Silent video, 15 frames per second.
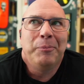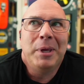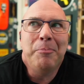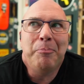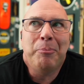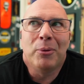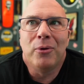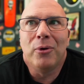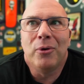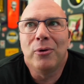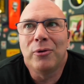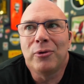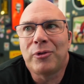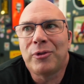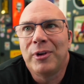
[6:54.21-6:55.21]

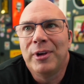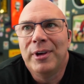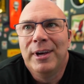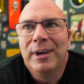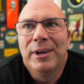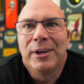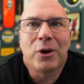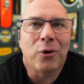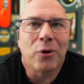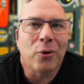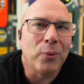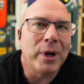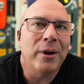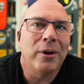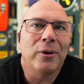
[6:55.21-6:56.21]
people's
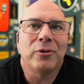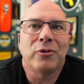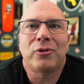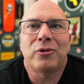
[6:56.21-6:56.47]
career